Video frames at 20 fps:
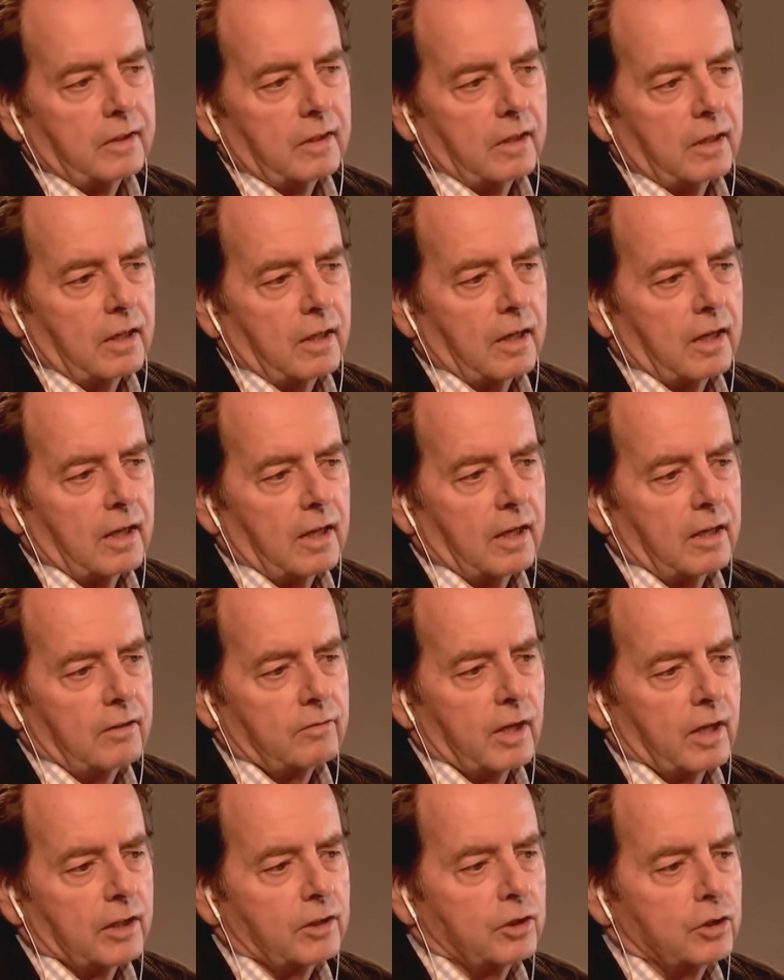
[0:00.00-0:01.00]
I've
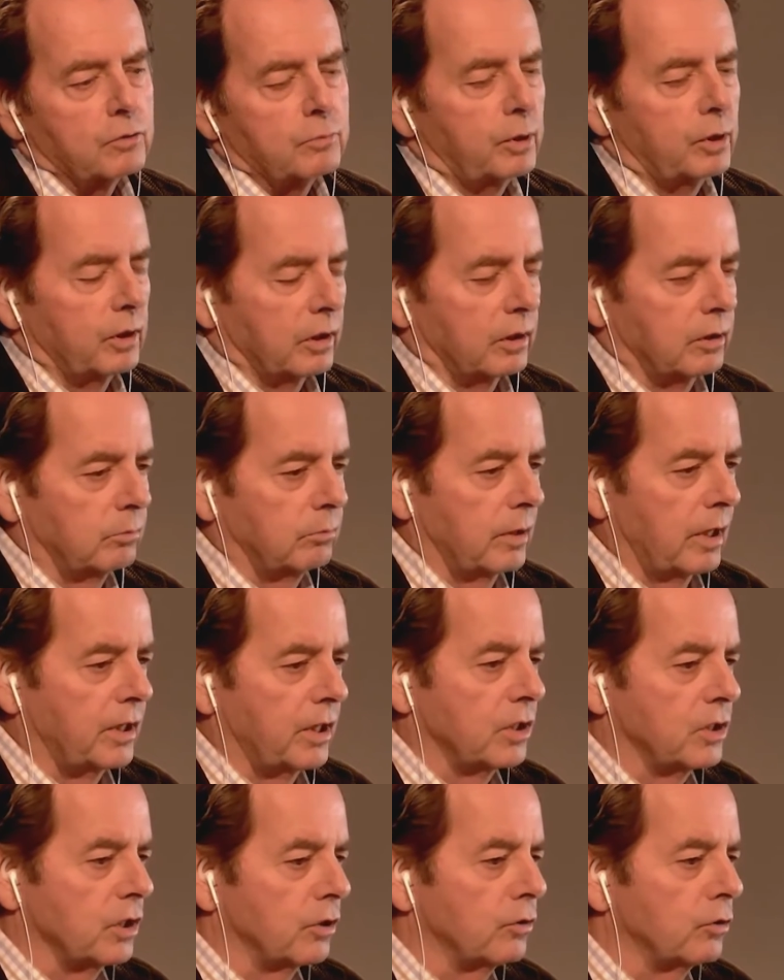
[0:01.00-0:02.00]
got this book, and
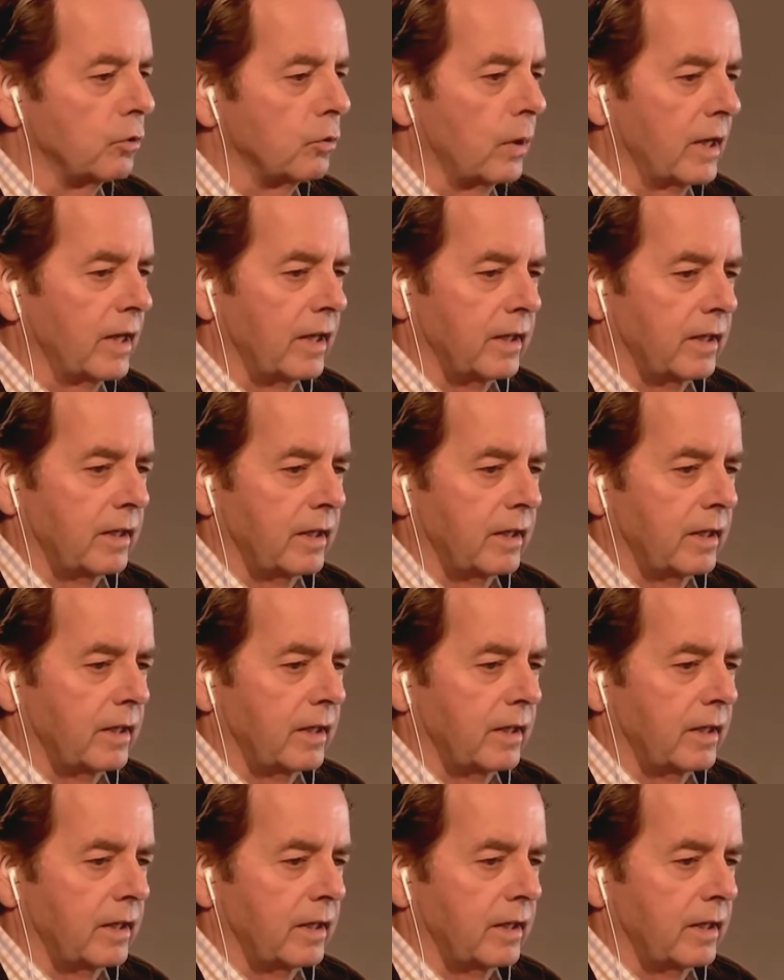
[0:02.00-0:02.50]
it's underway,